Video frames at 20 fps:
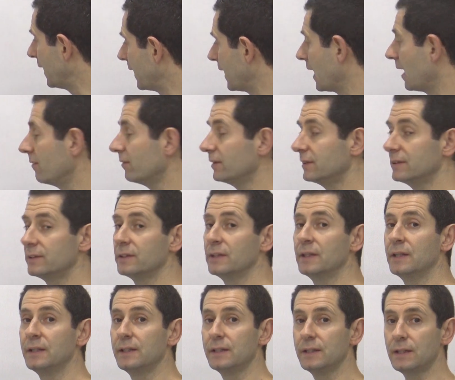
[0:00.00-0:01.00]
haven't
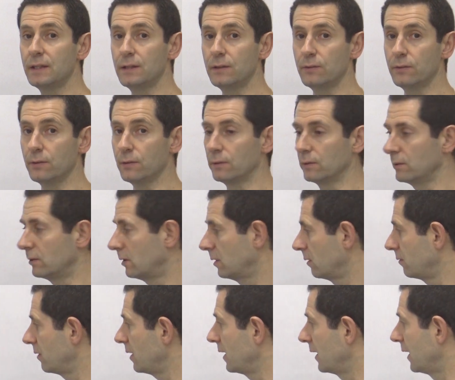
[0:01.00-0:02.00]
either. All
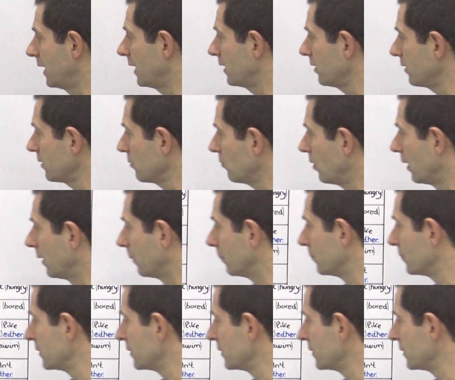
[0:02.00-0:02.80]
right, another one.